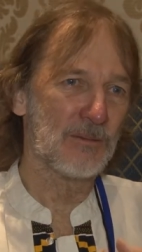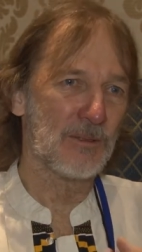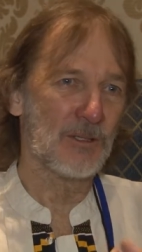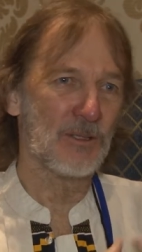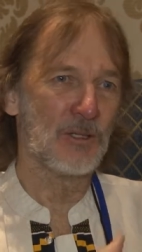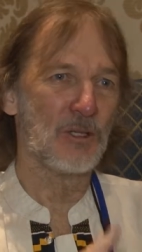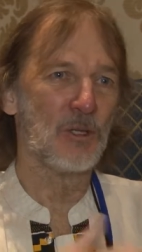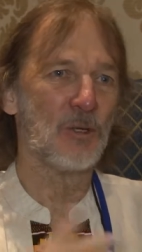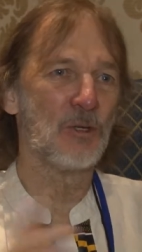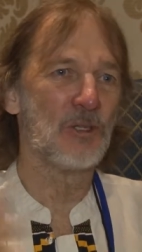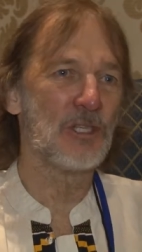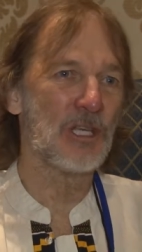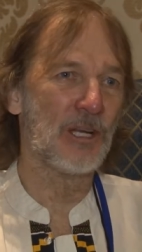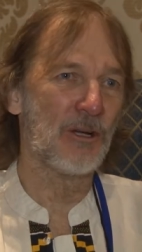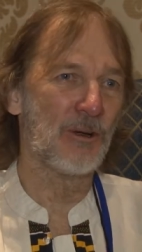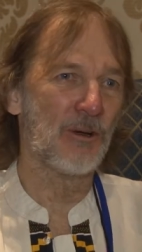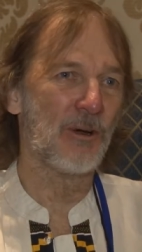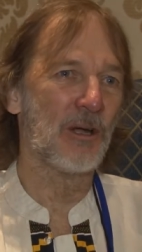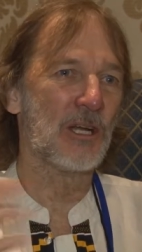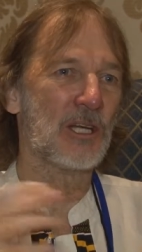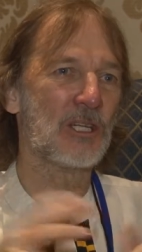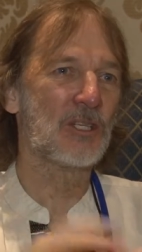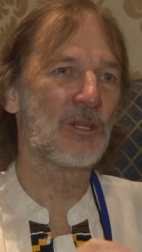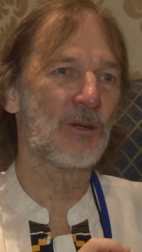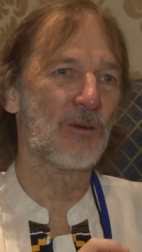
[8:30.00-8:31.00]
new
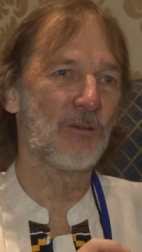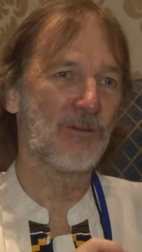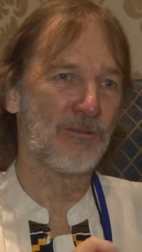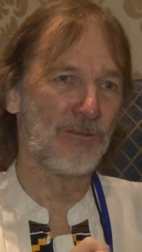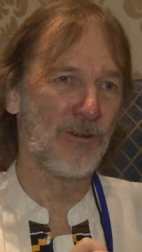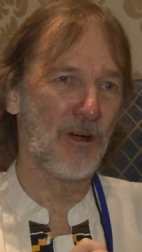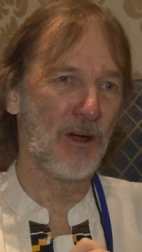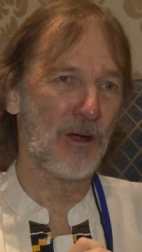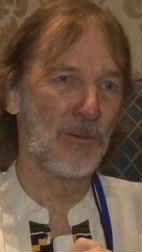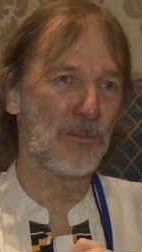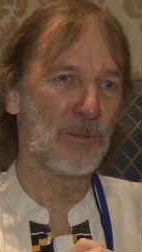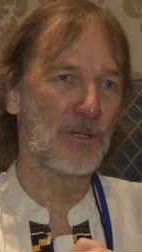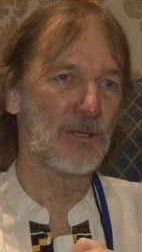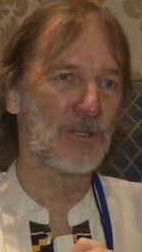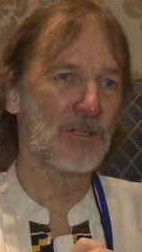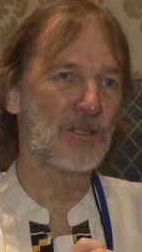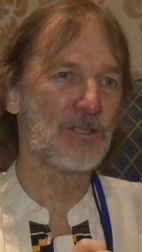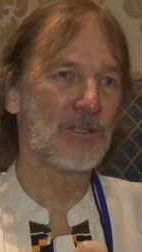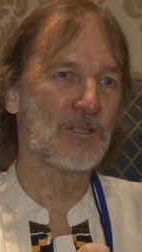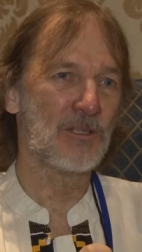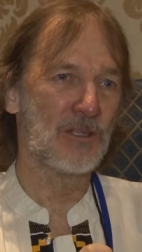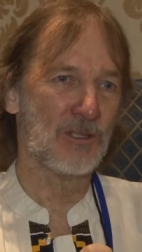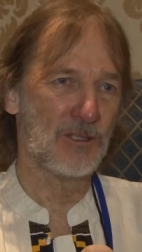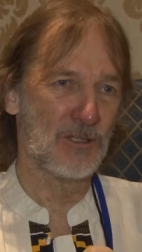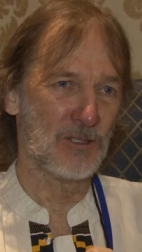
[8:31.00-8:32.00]
generation of
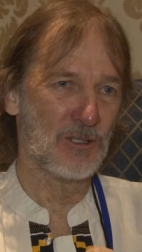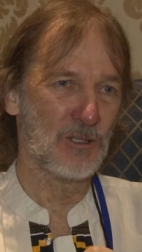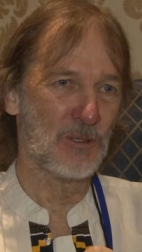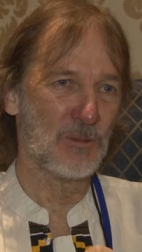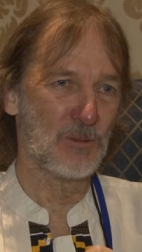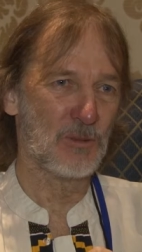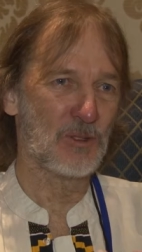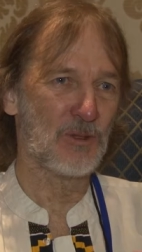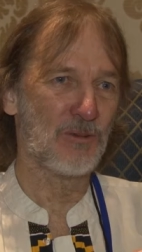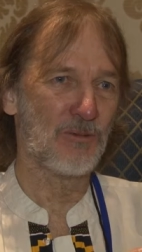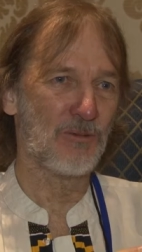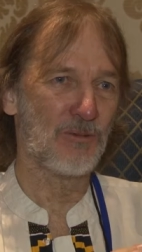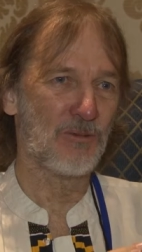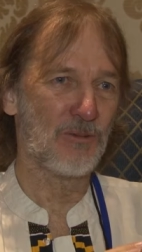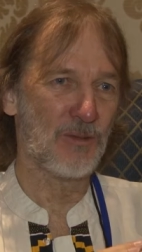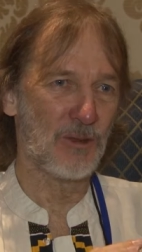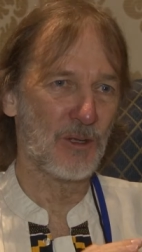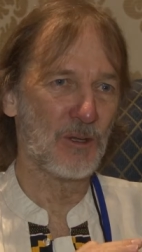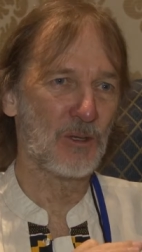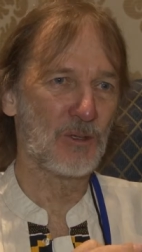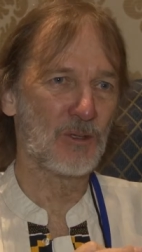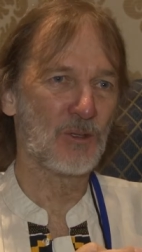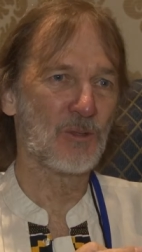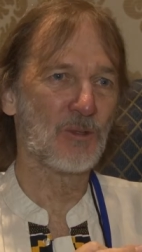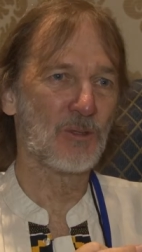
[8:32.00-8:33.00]
farmers in terms of
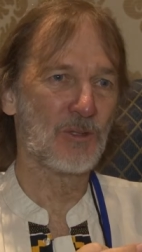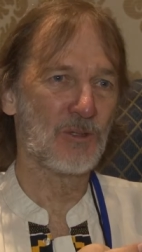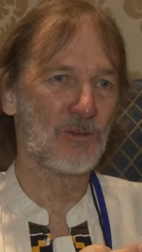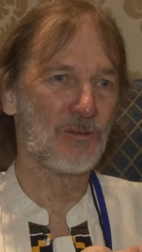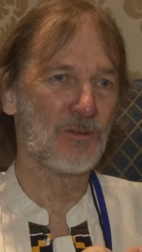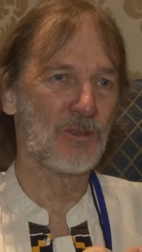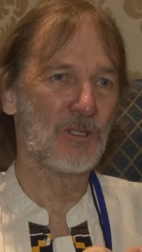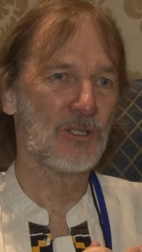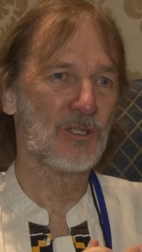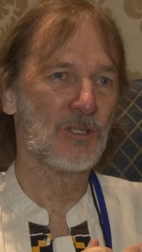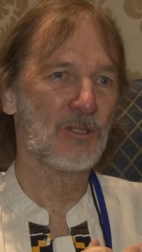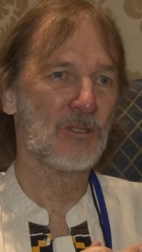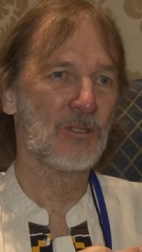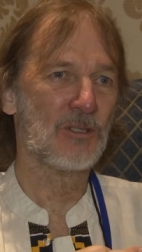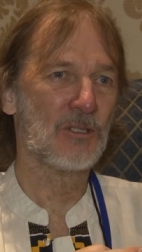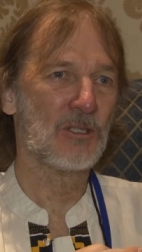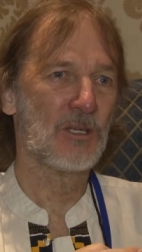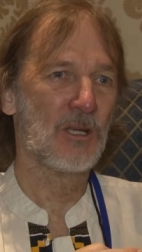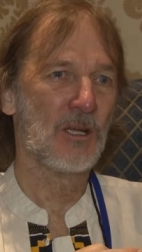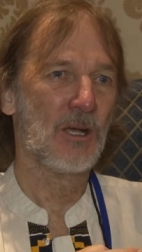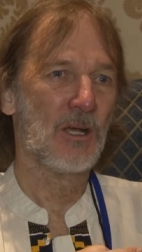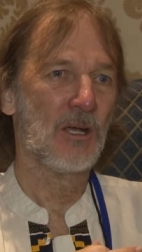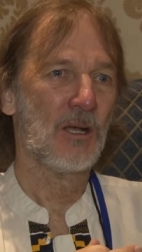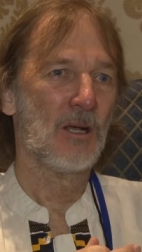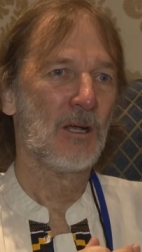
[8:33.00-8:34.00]
those sorts of issues?
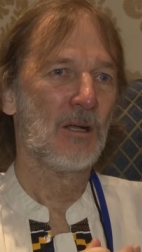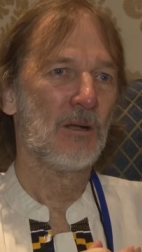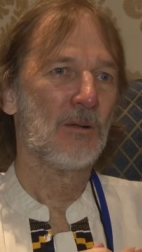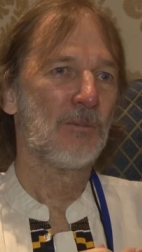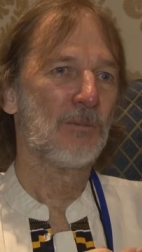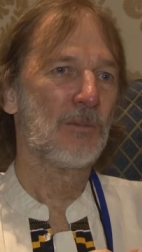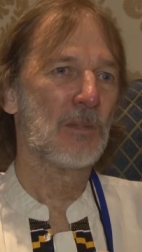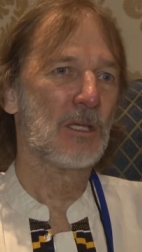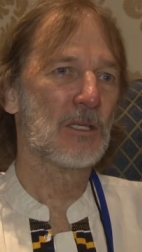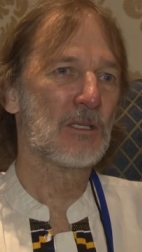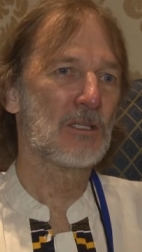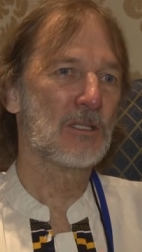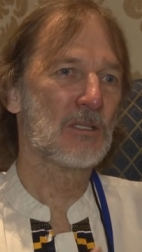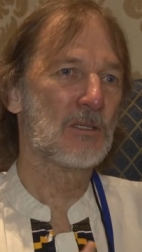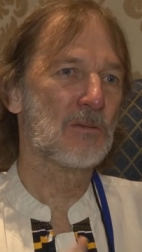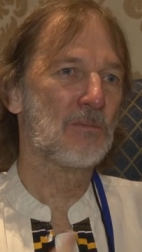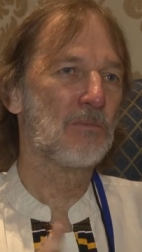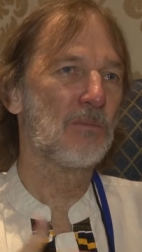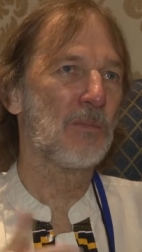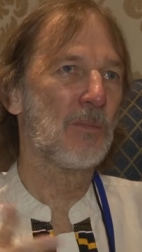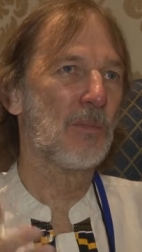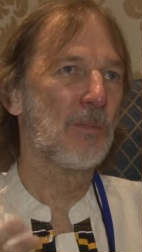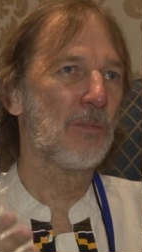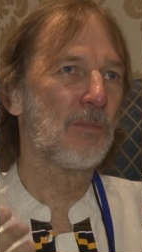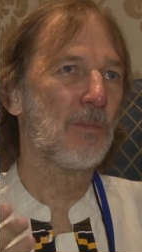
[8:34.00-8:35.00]
There's
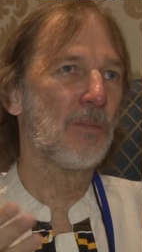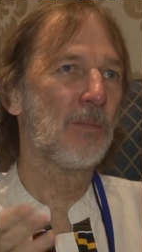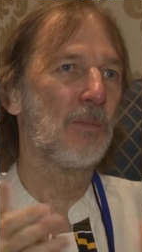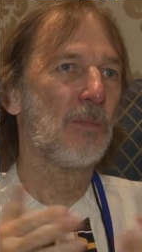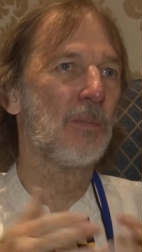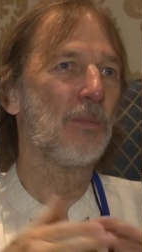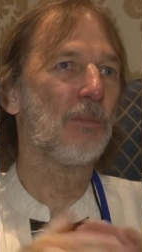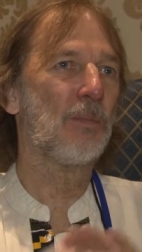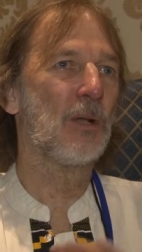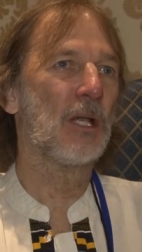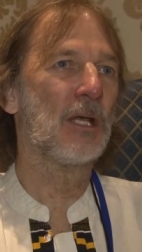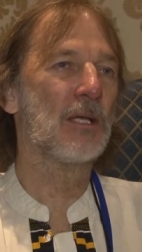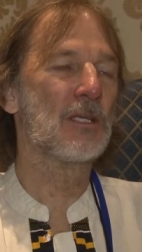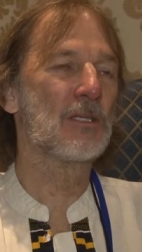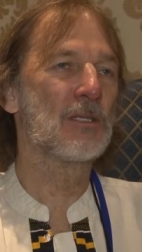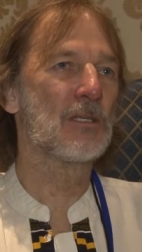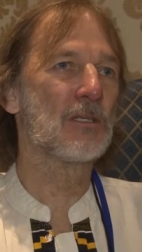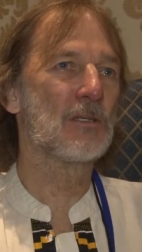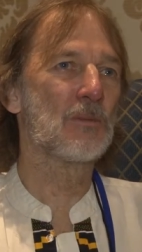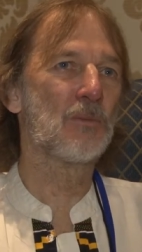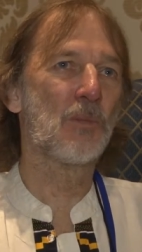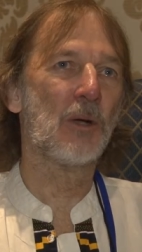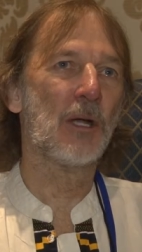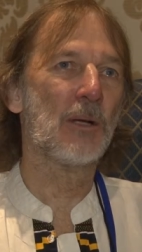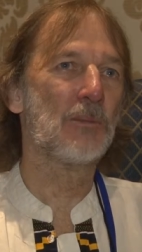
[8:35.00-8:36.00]

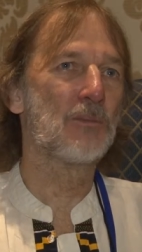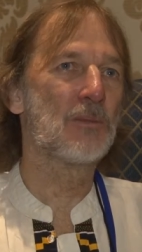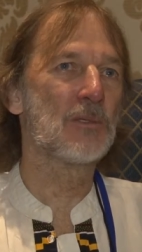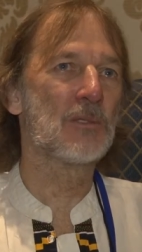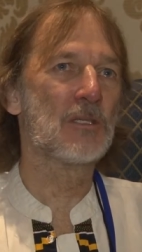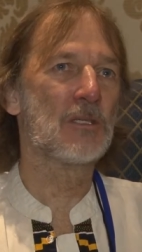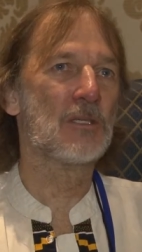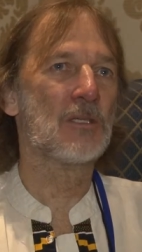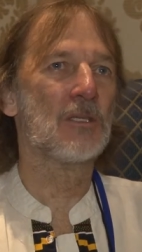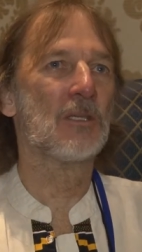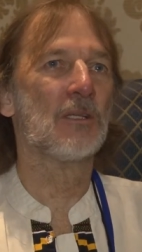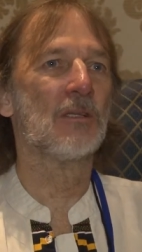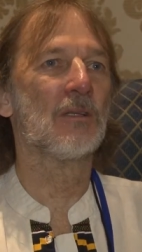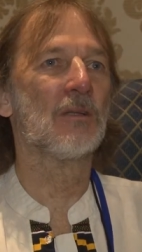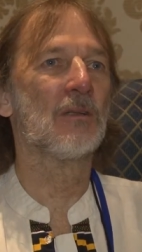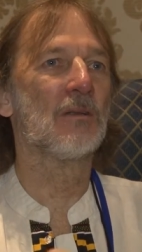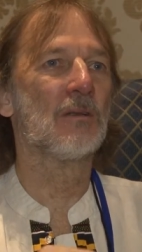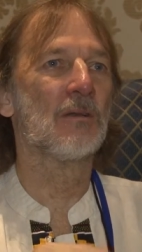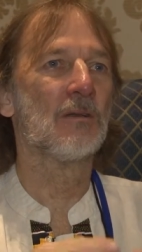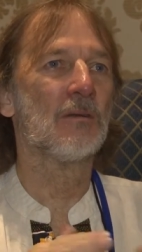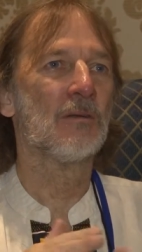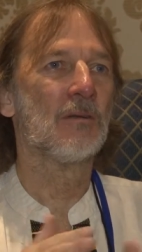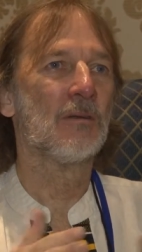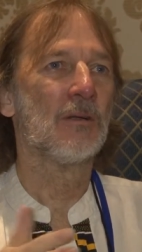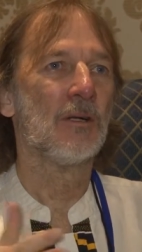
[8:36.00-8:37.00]
places perhaps
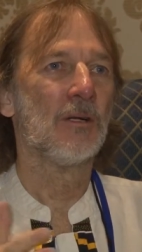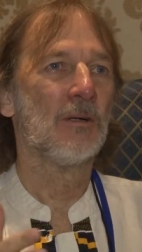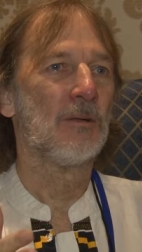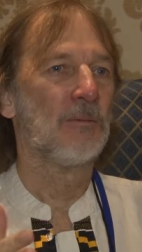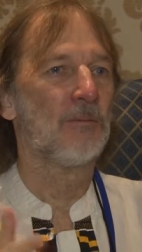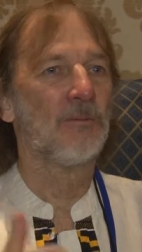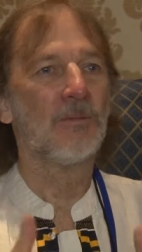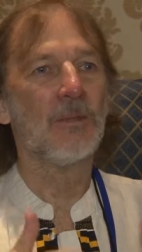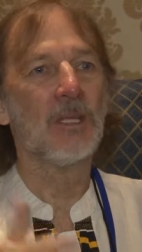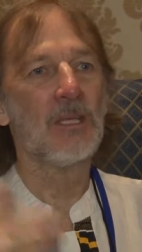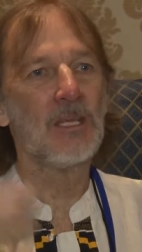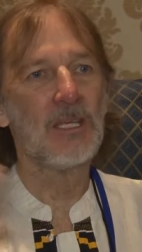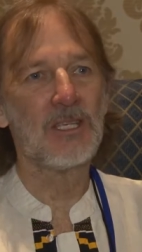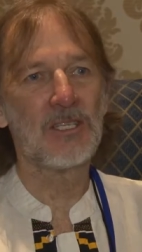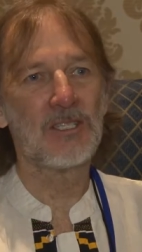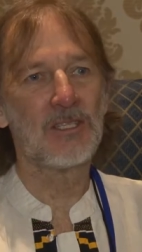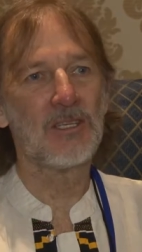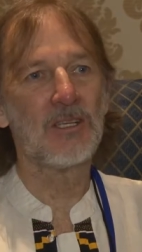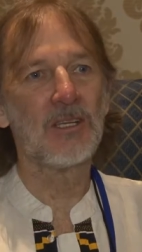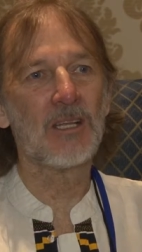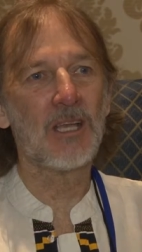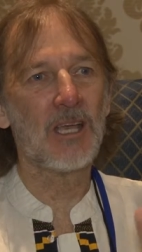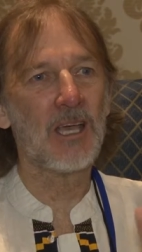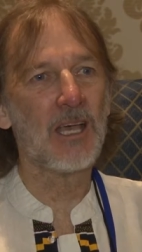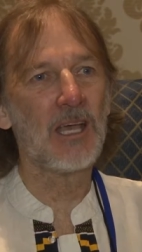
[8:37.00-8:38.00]
in the
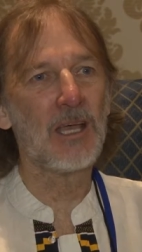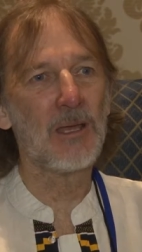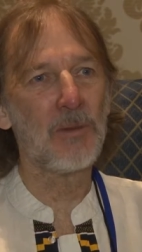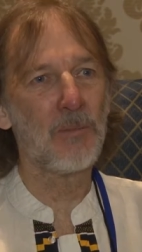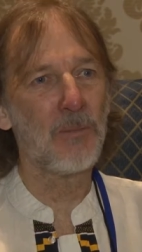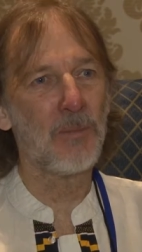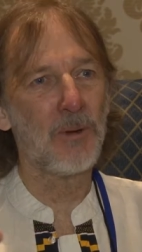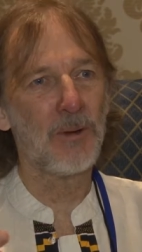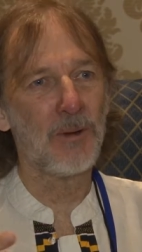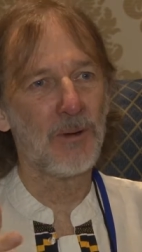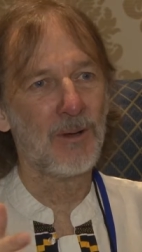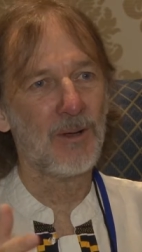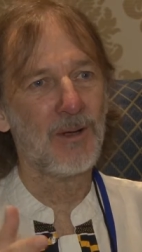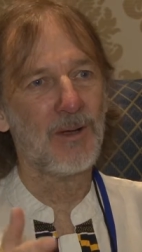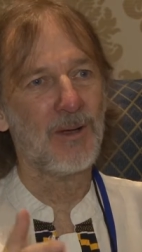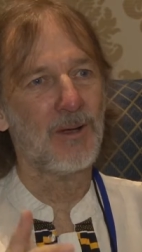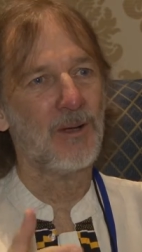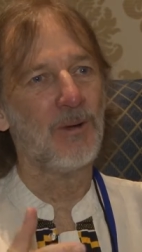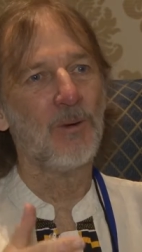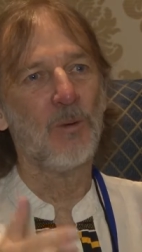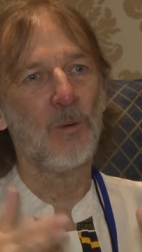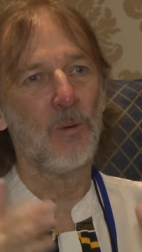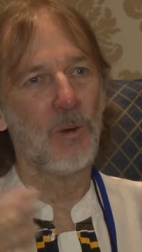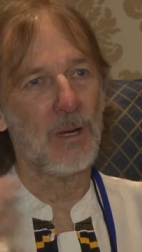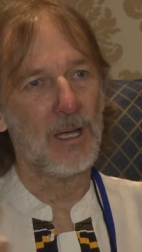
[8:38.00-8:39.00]
Eastern Cape
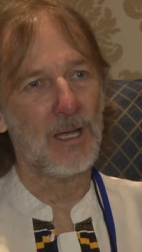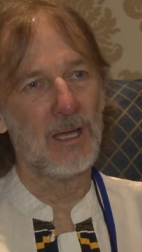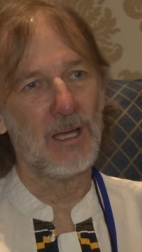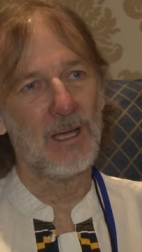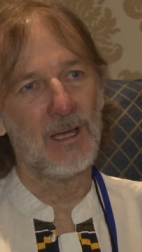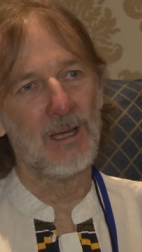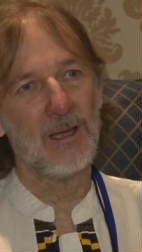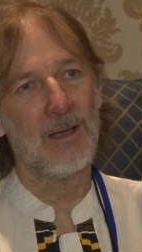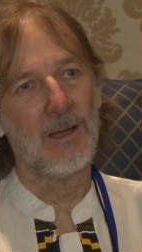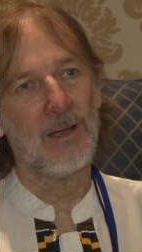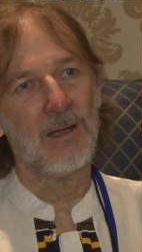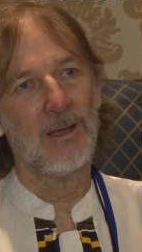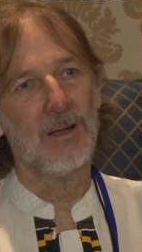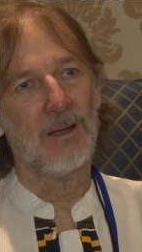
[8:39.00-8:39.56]
where